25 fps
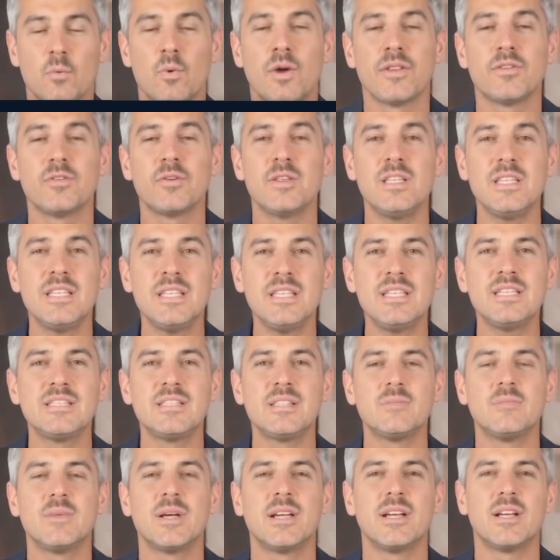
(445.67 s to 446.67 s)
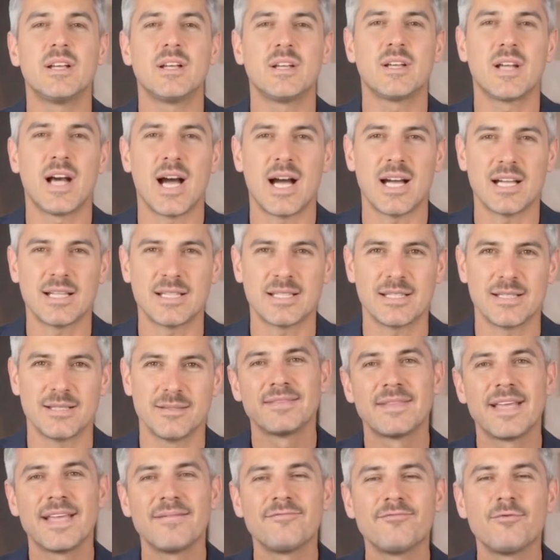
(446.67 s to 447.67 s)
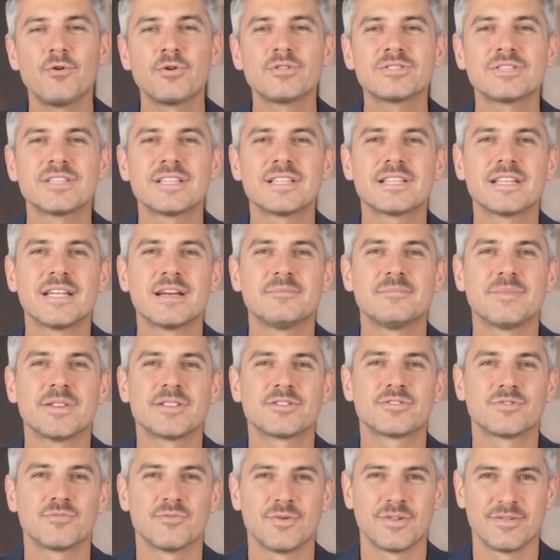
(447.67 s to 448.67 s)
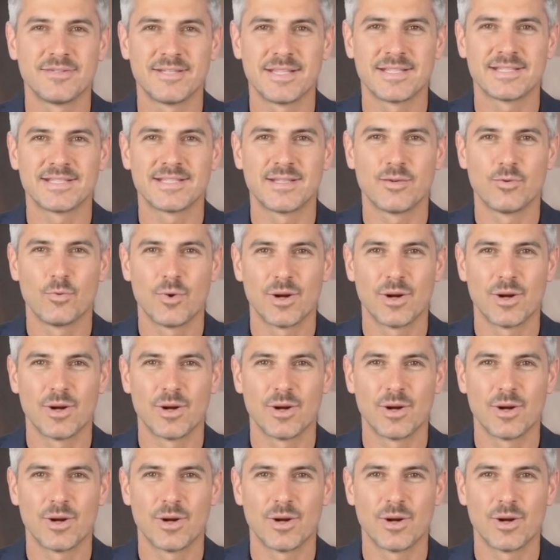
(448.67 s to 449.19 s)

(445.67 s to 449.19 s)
whether he needs the money or not. That forced income does three things at